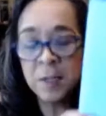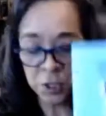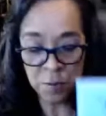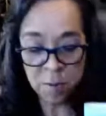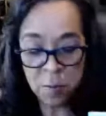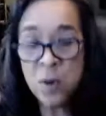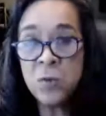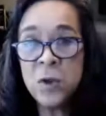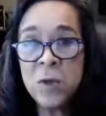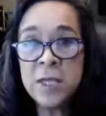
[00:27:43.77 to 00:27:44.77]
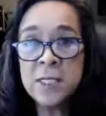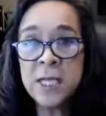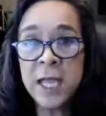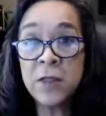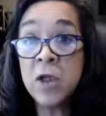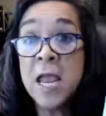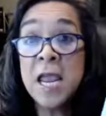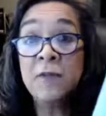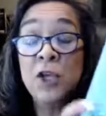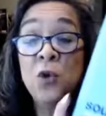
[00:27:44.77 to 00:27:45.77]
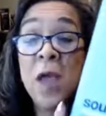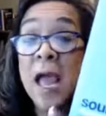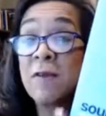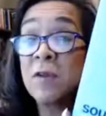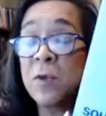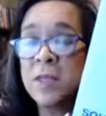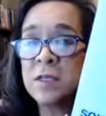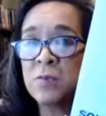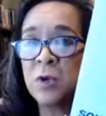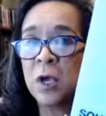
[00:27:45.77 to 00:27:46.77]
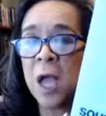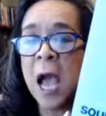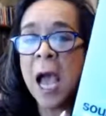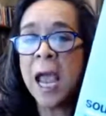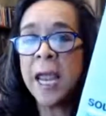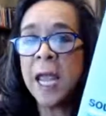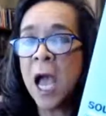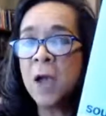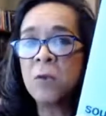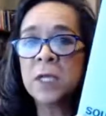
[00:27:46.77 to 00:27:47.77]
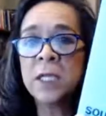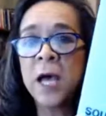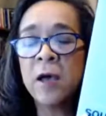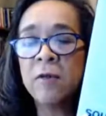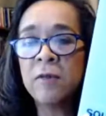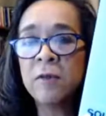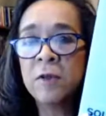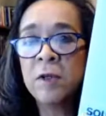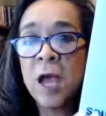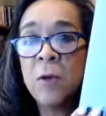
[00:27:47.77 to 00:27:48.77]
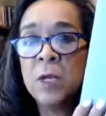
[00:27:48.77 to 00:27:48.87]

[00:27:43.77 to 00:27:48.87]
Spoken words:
Remember when we read this together? If you haven't read this book, I would love for